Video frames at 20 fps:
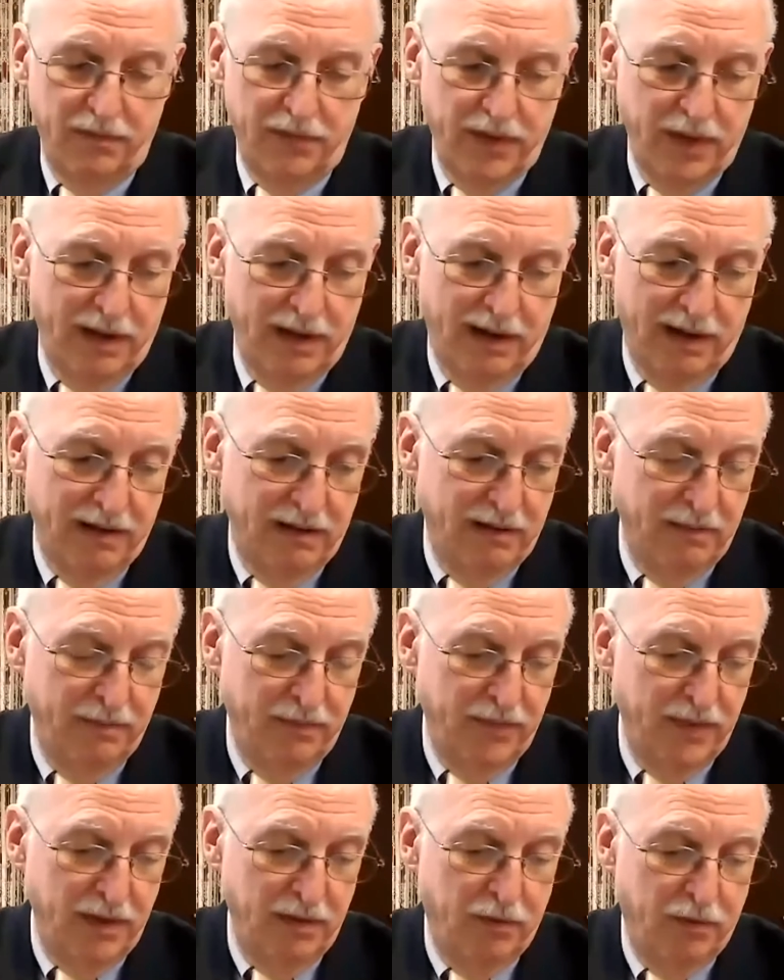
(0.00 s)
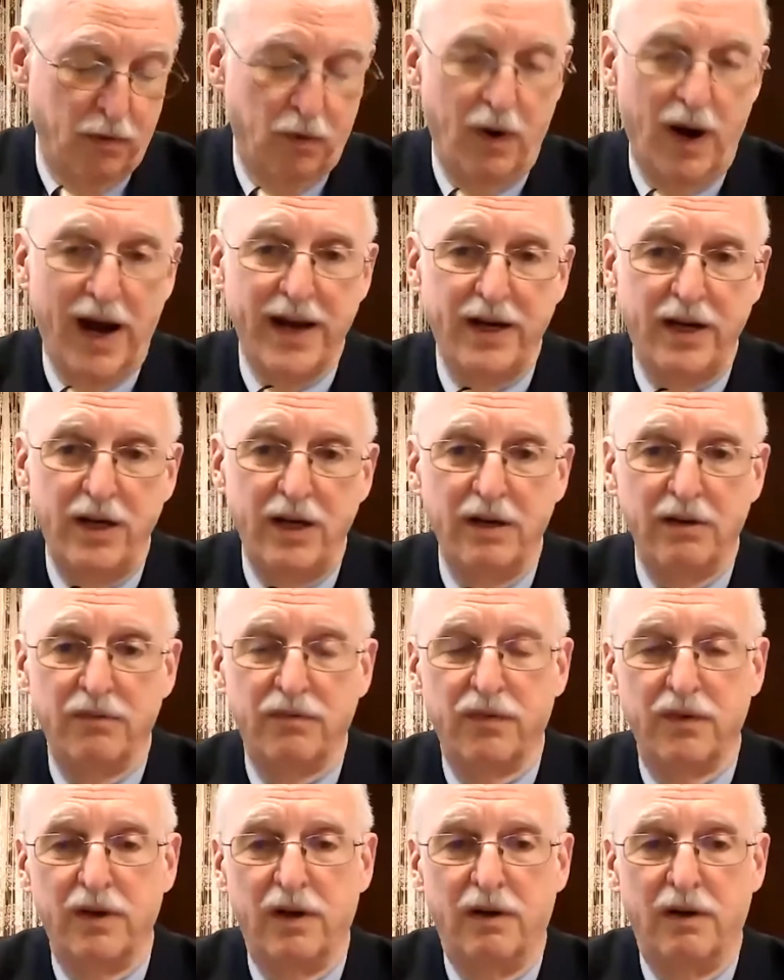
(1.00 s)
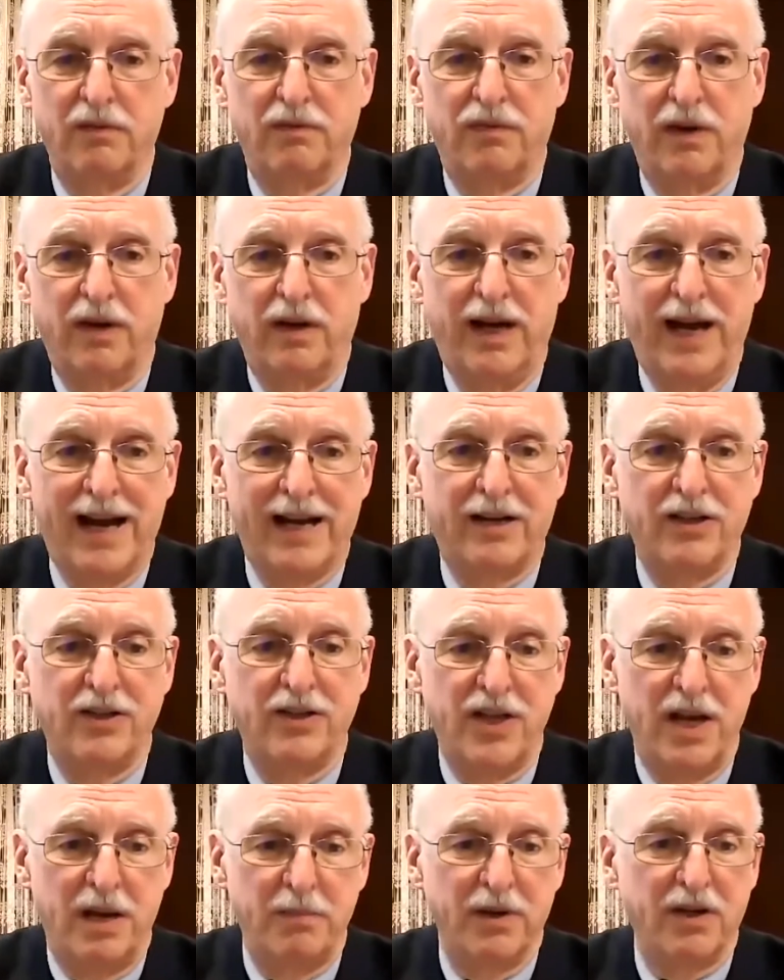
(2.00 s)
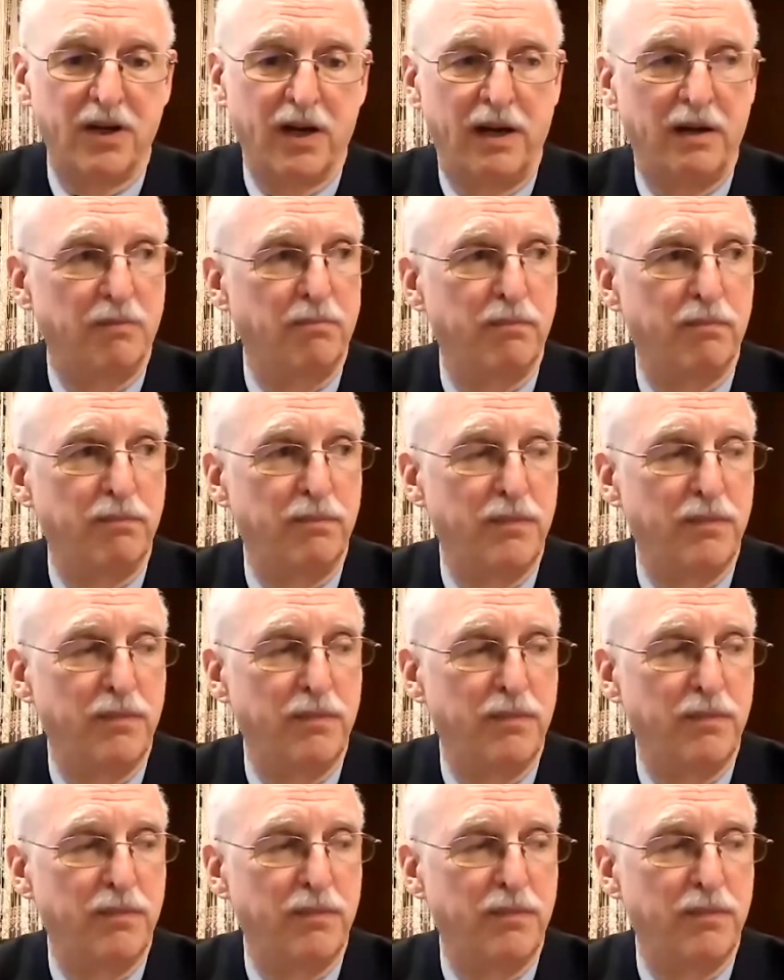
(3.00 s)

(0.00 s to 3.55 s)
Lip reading: a variety of academic and